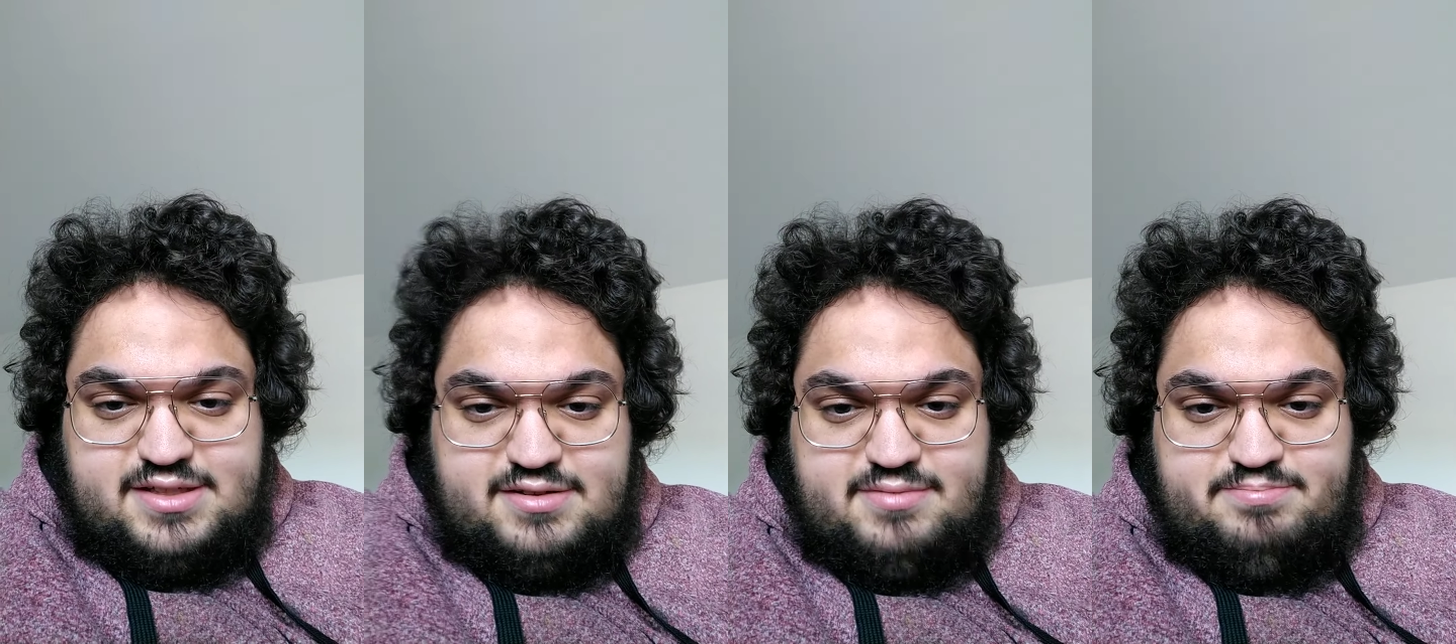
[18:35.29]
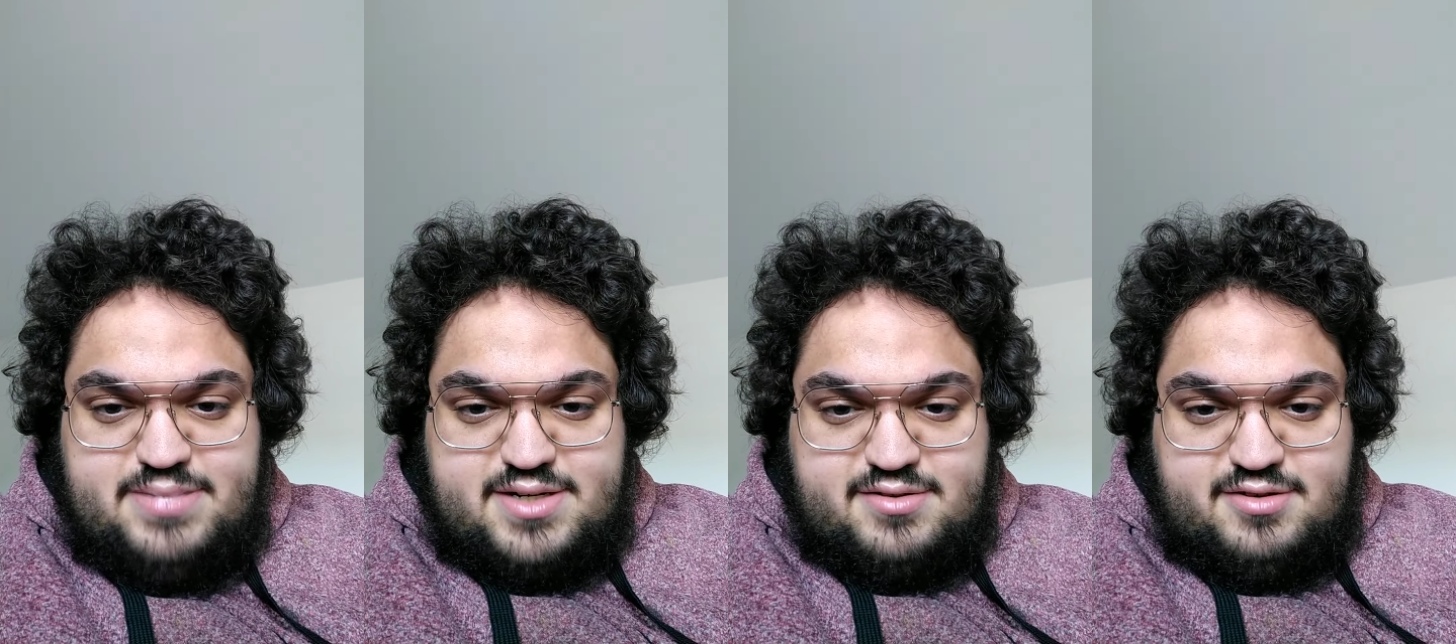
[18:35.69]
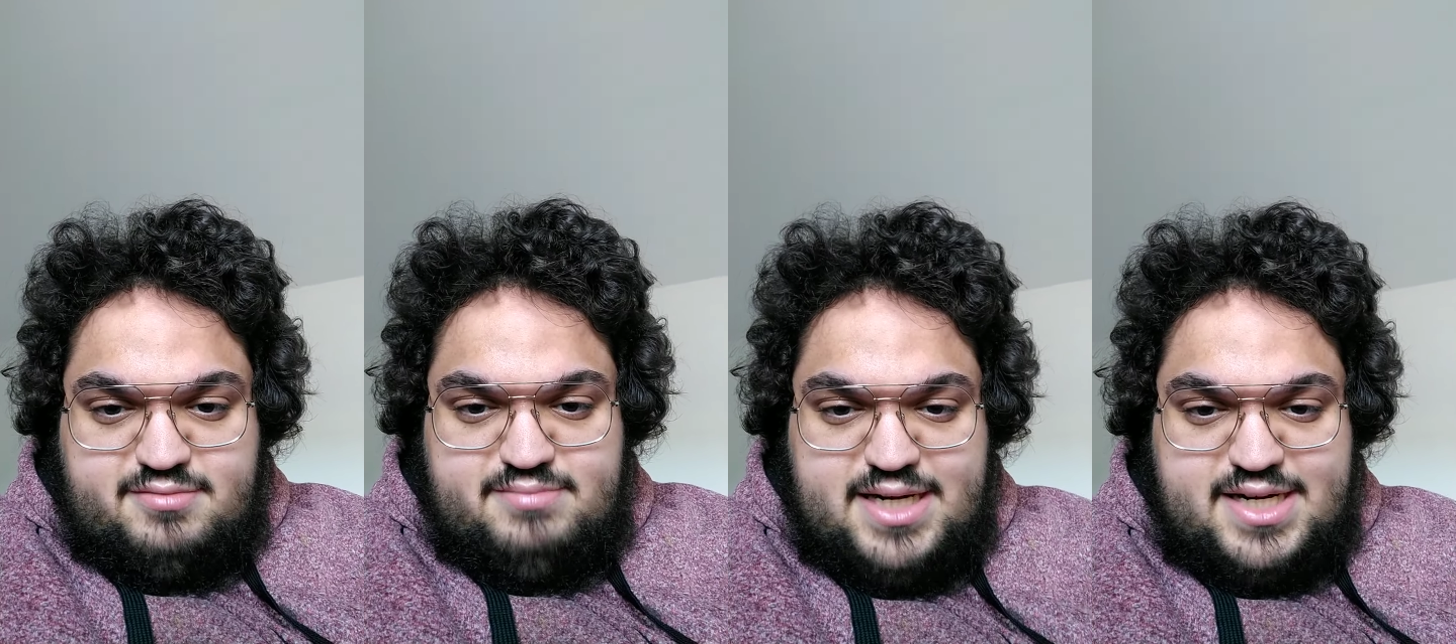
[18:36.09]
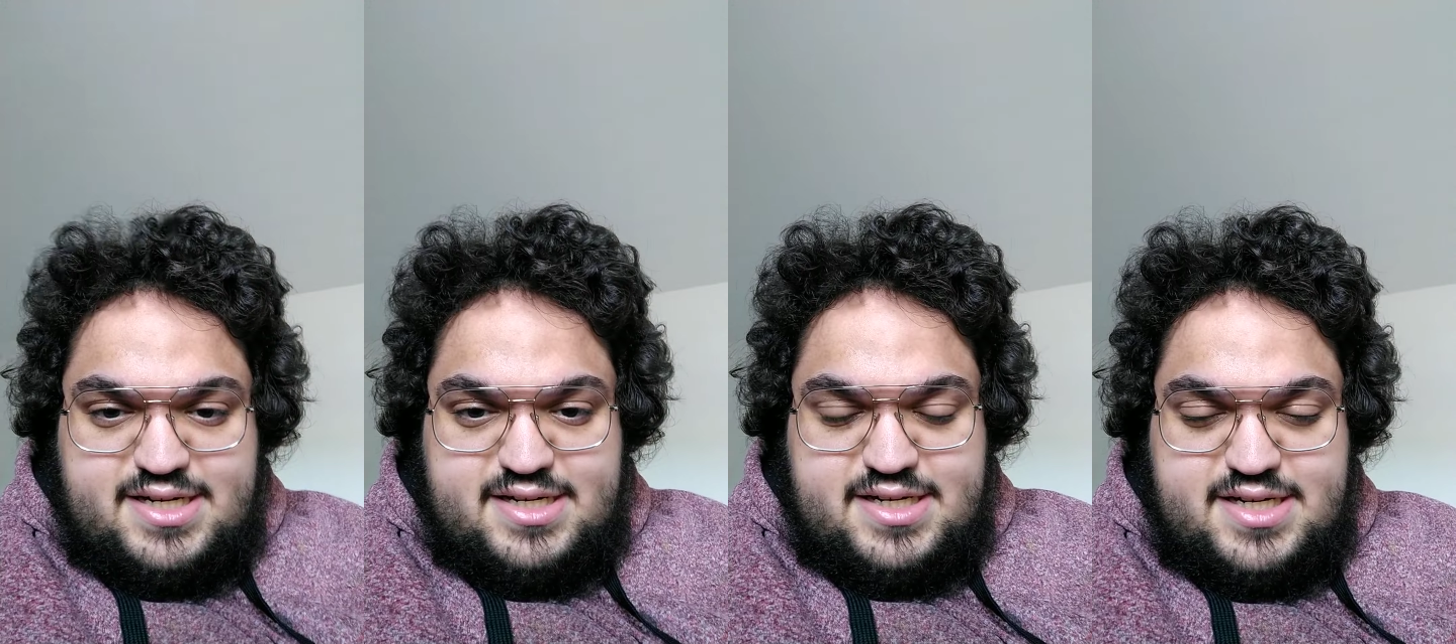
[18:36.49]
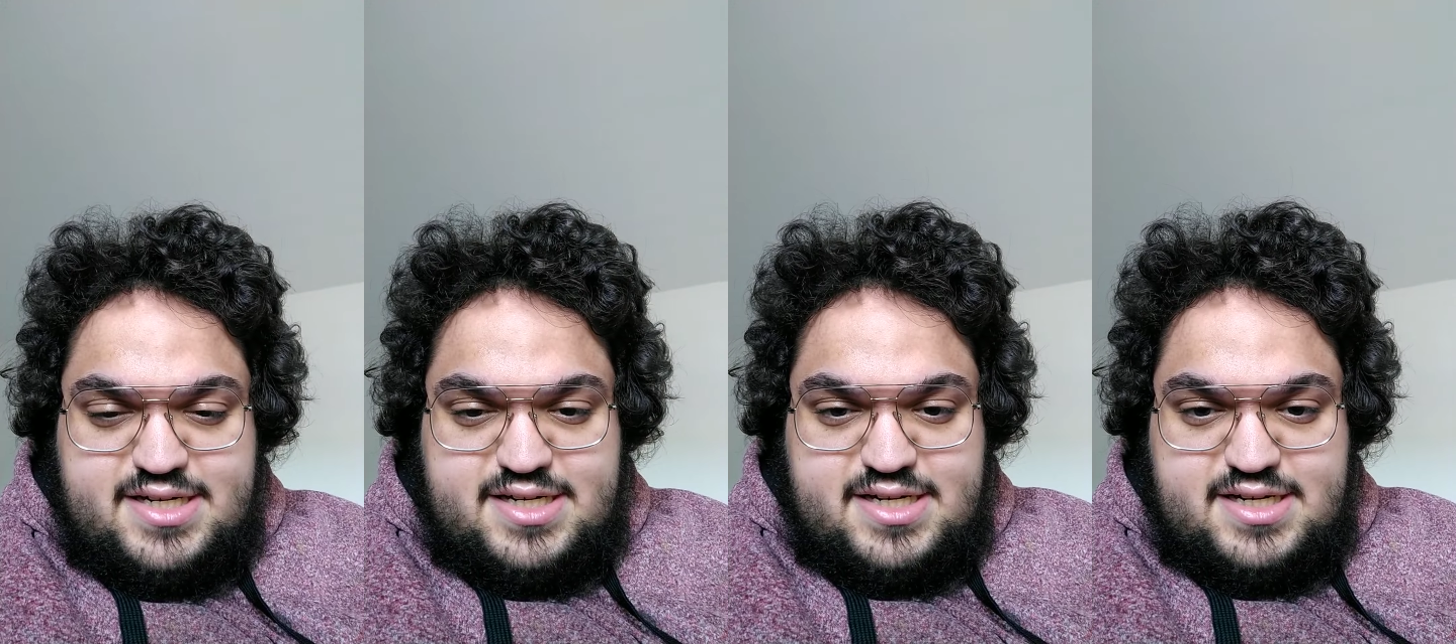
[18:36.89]
now a bitter old man
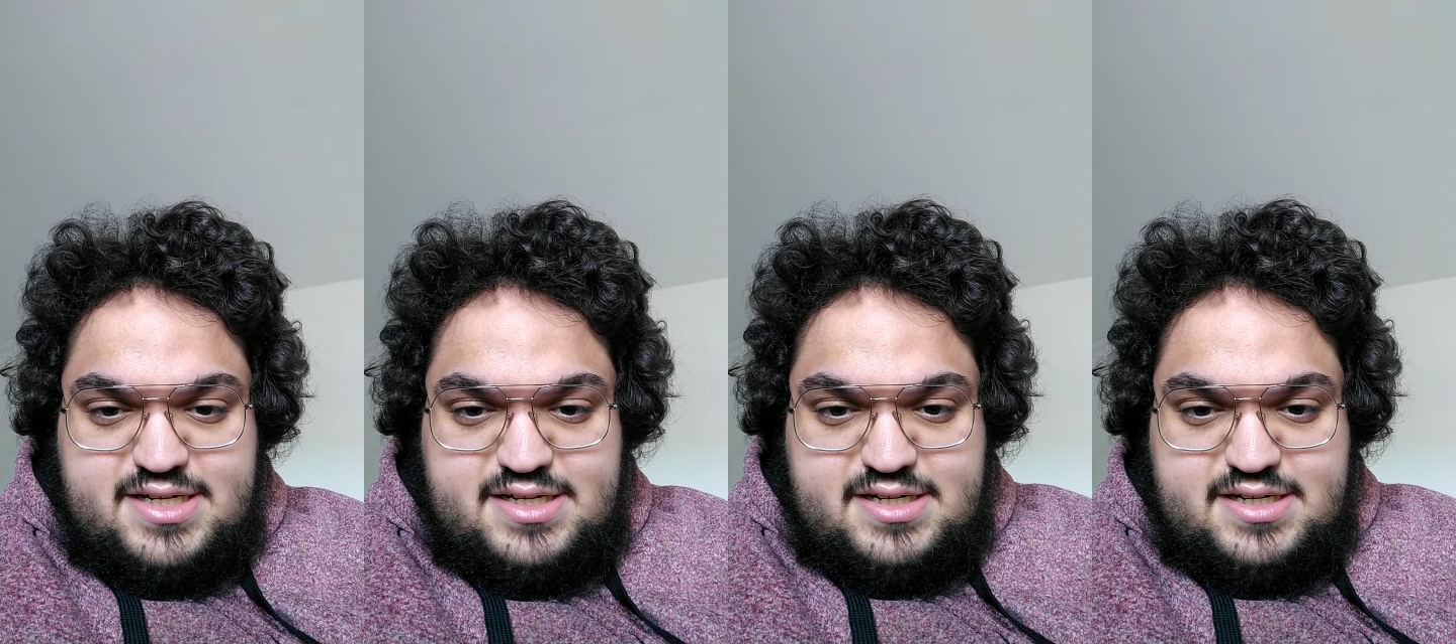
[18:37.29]
and uh